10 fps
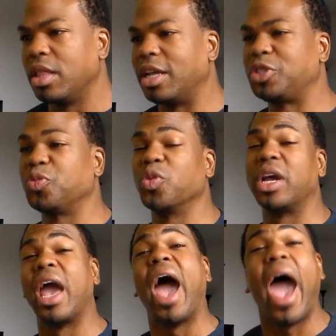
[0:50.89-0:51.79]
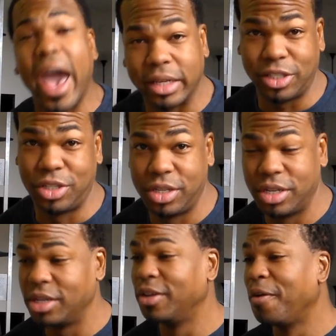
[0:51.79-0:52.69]
Let's
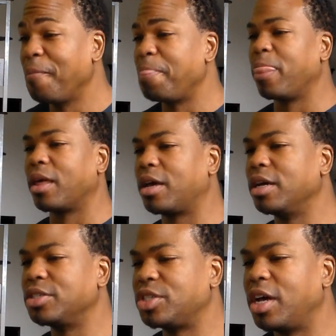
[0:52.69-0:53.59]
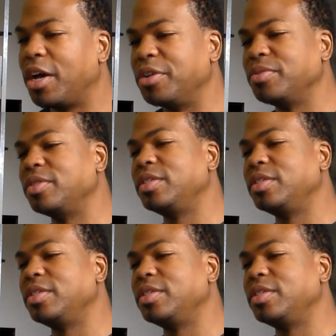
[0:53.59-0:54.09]
react. Because uh,